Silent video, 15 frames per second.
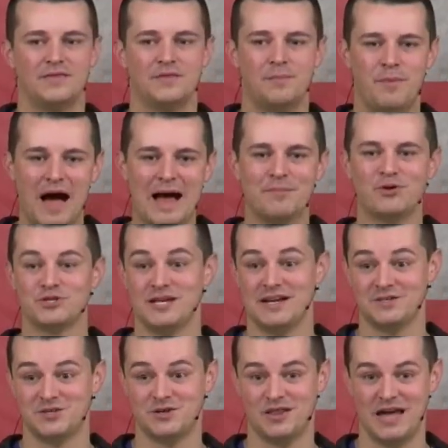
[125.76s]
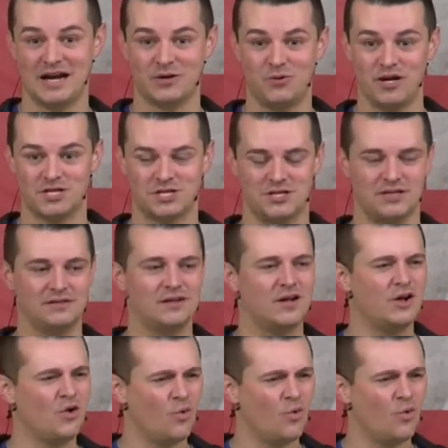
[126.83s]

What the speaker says: The Bible's answer to that question,